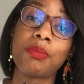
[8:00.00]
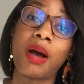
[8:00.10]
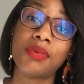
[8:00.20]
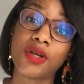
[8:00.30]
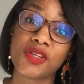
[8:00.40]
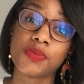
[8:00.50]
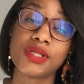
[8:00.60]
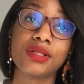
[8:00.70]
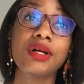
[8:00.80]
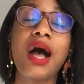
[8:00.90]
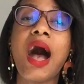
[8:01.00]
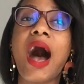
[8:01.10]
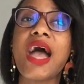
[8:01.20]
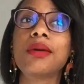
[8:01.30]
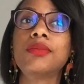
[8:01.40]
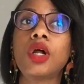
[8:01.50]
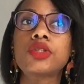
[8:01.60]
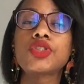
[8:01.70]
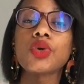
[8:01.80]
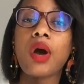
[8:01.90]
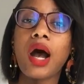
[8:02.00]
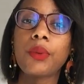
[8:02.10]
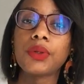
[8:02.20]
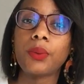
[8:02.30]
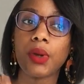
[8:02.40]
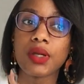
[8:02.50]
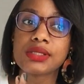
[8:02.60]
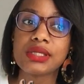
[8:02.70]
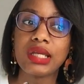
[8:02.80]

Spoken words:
a public hospital, I am not sure how it works